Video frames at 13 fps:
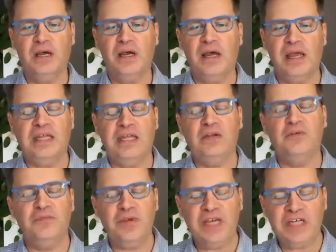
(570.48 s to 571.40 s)

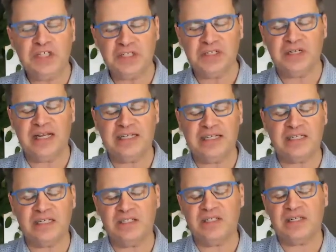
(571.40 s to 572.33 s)
Innovation
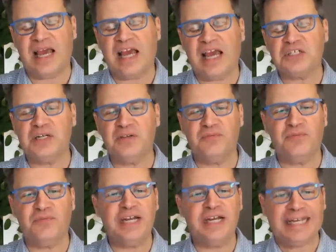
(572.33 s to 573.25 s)
is actually
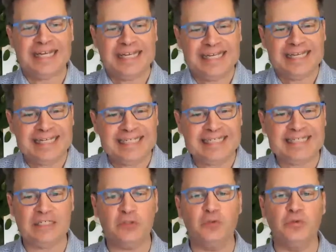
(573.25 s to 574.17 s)
very
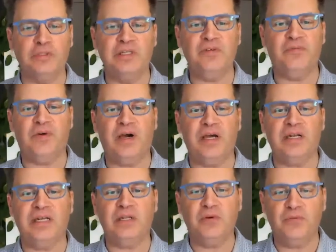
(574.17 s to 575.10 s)
easy to define.
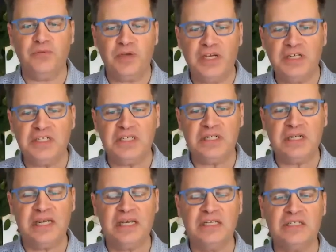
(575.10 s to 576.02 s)
Innovation
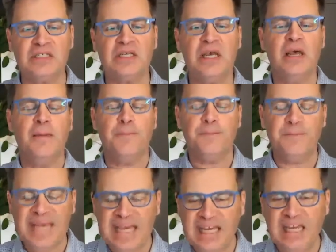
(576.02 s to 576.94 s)
is
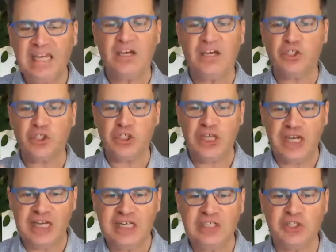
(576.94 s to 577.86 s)
making a
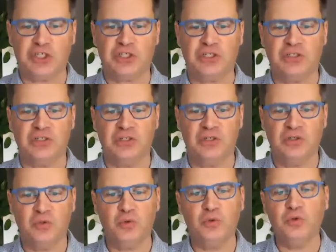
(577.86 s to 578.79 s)
change
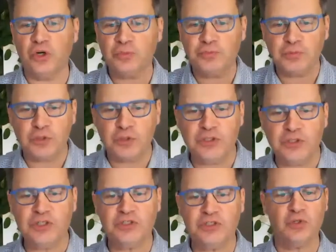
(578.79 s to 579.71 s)
to your
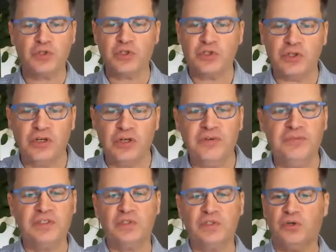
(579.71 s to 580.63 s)
product, your
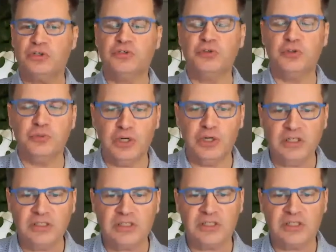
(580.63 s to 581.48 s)
service, or to the world